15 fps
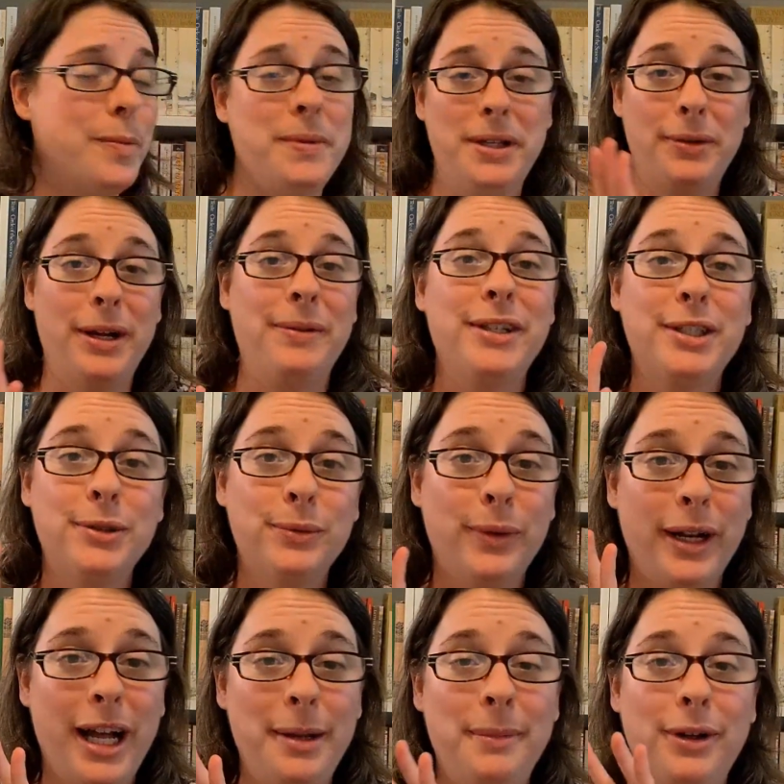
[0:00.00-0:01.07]
But anyway, this is
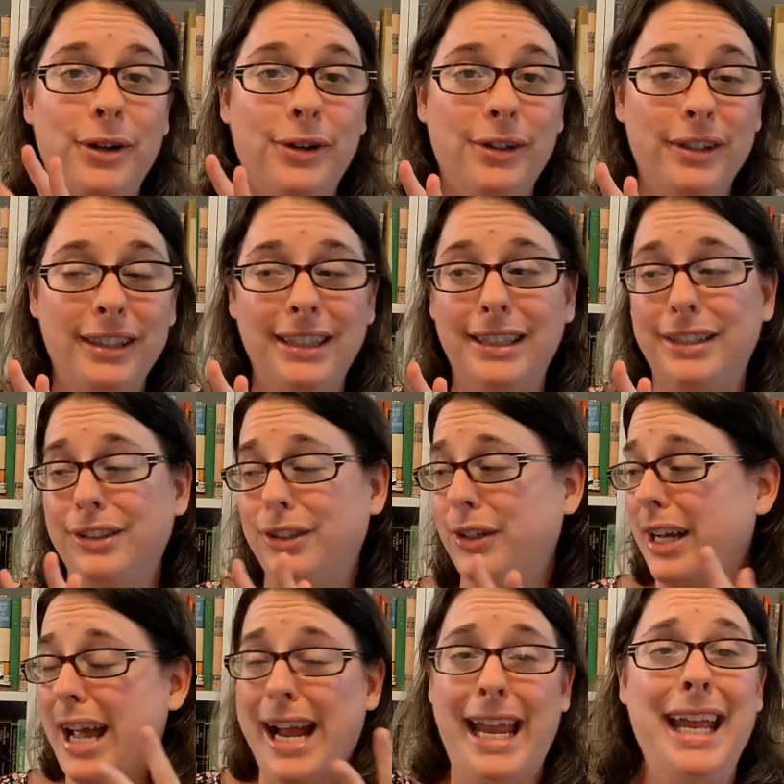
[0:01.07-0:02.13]
what I'm currently listening to.
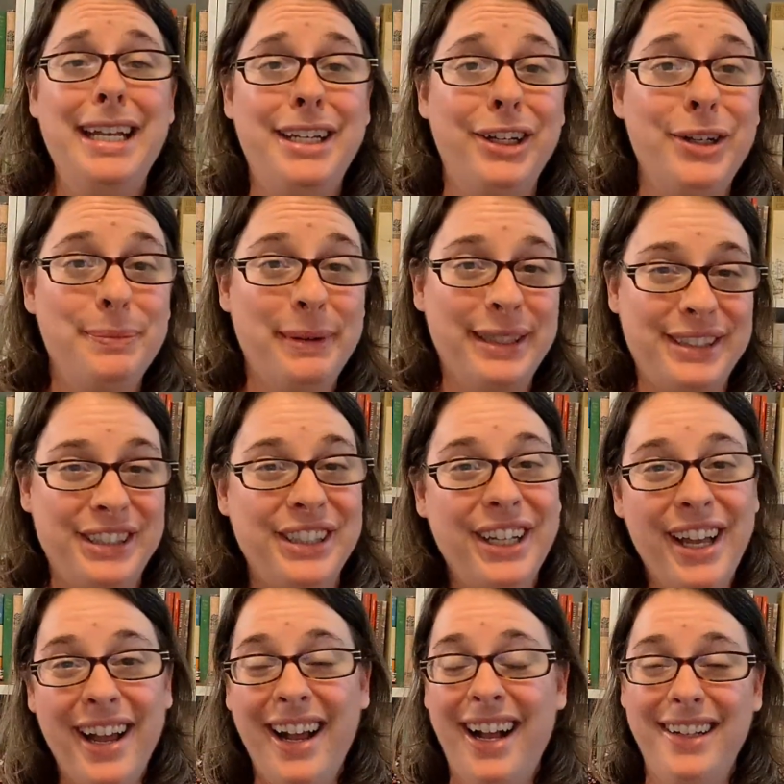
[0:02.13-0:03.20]
I can't tell you much
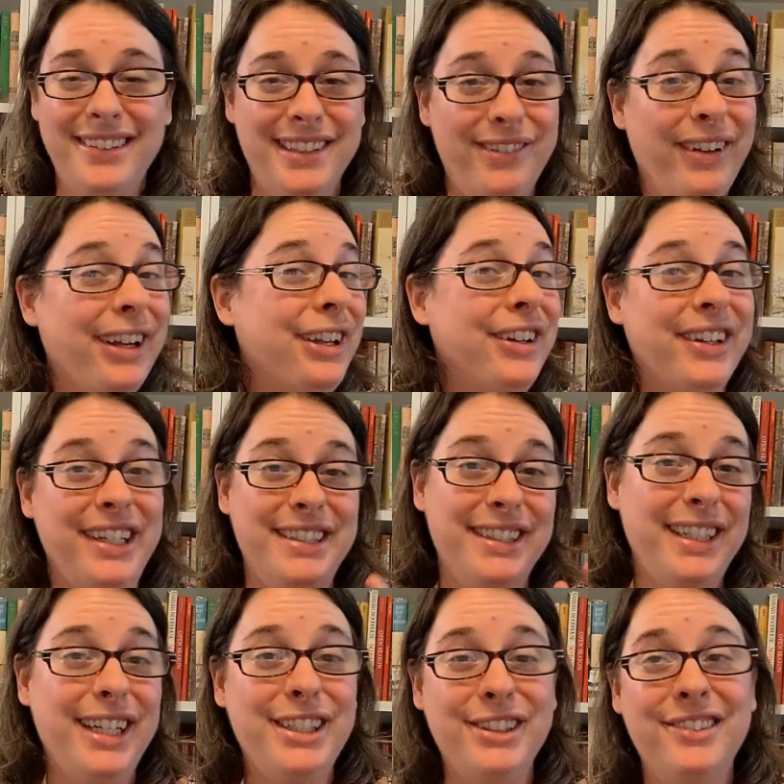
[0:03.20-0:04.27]
outside of, like, he's a
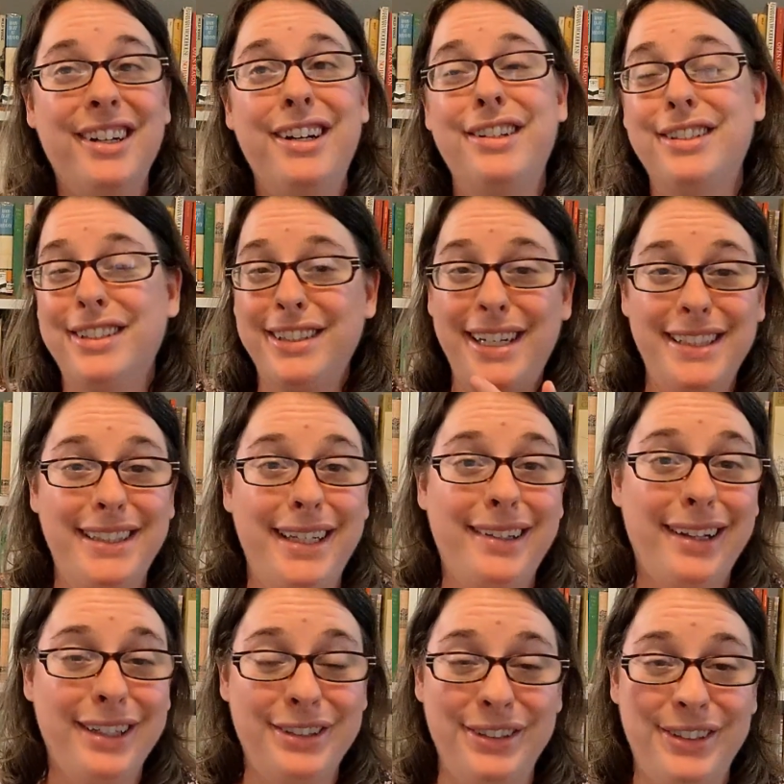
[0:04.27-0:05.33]
nature writer. This is an essay
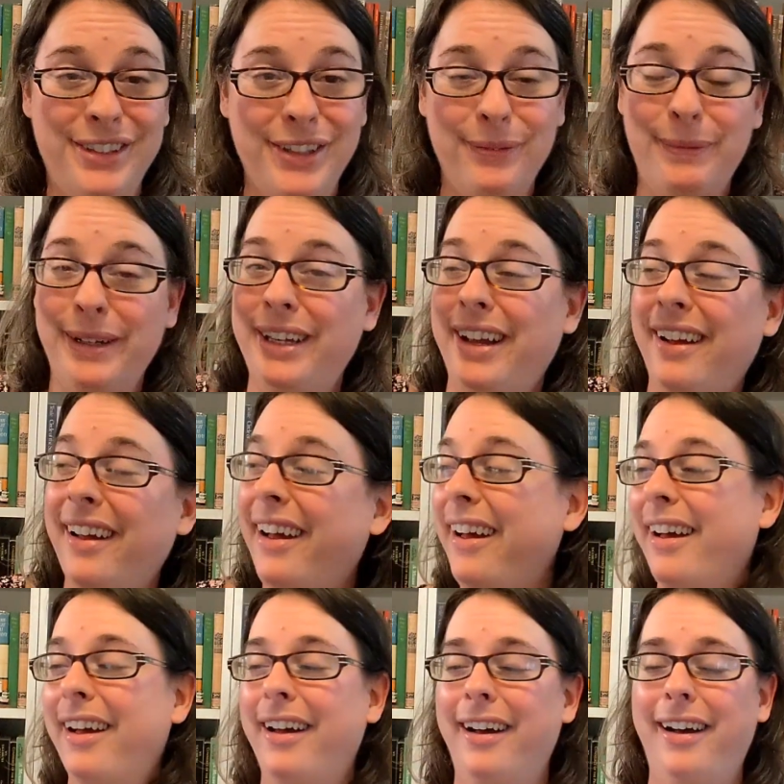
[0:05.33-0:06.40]
collection. So, but yeah,
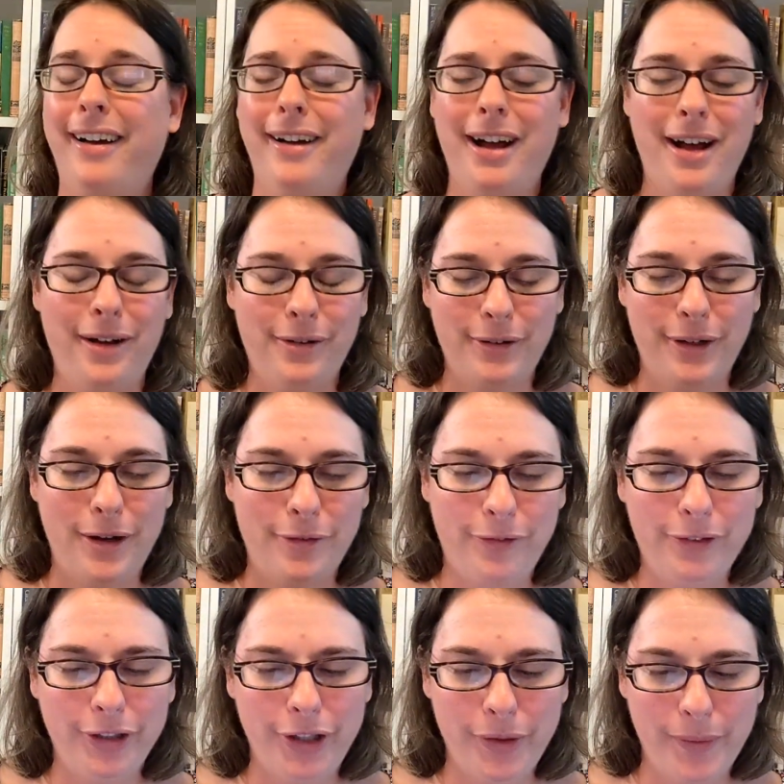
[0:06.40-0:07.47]
I'll
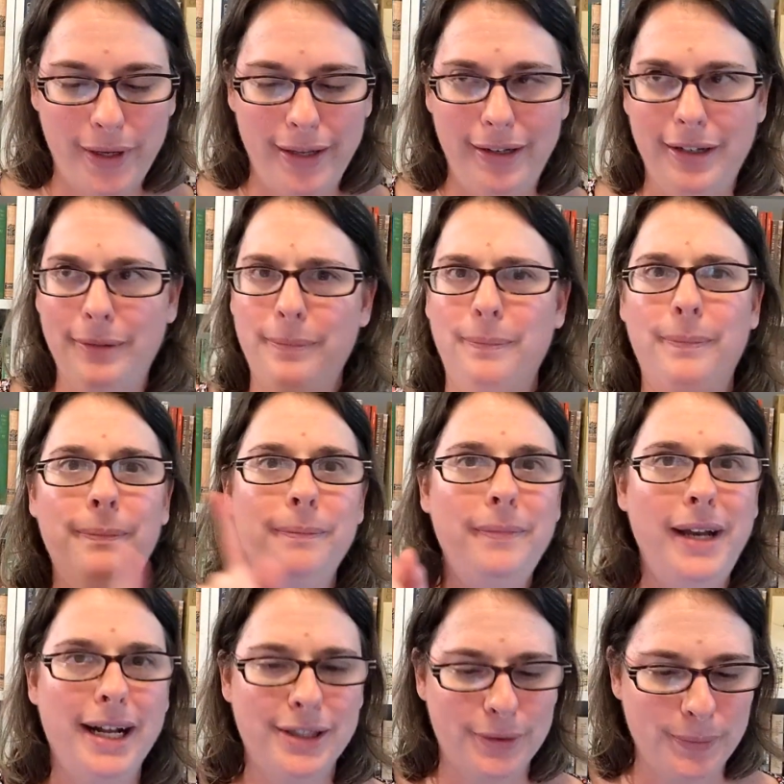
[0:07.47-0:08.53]
fill you in
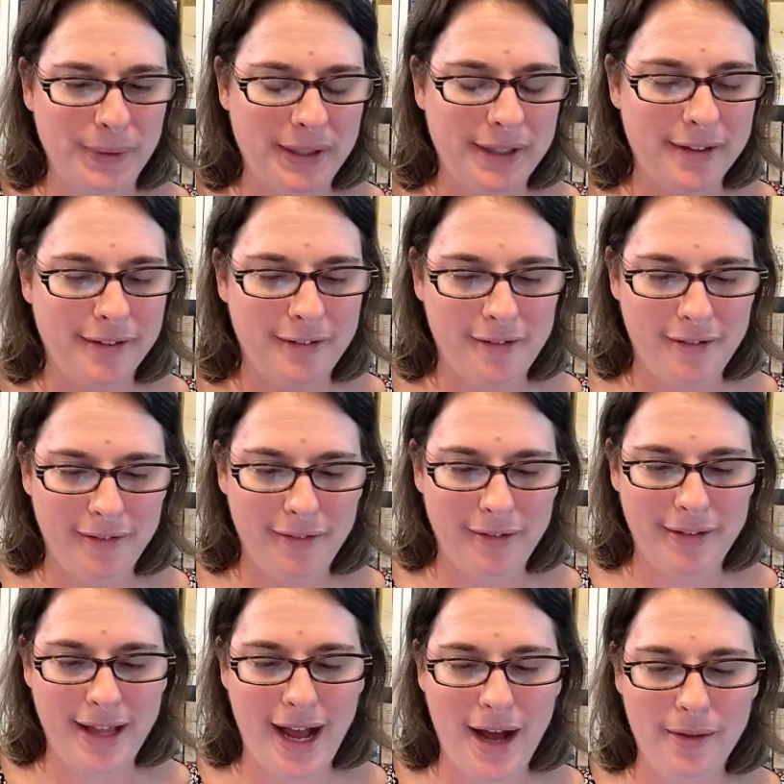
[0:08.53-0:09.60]
next week on
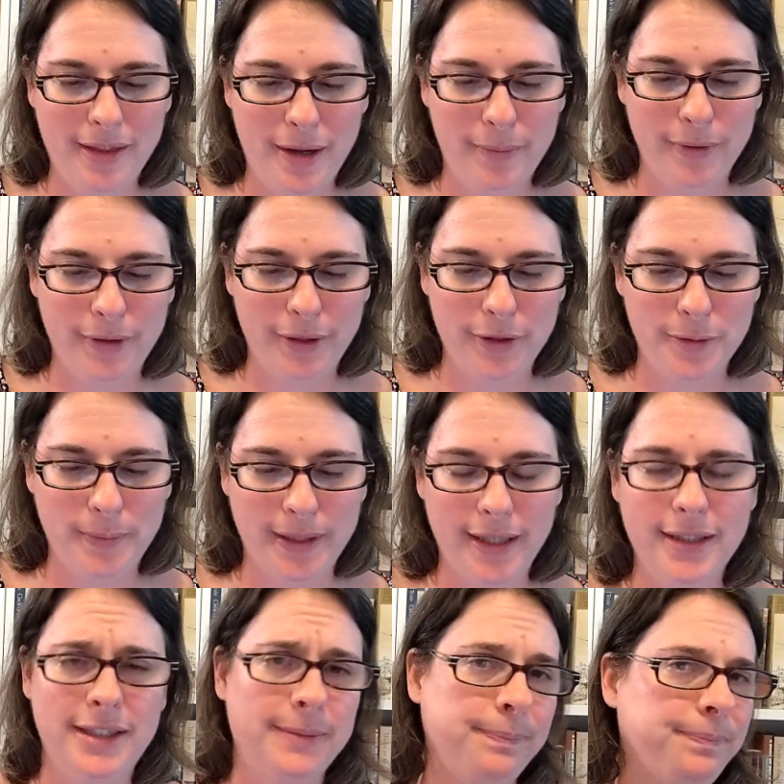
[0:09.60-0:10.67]
how that one goes, because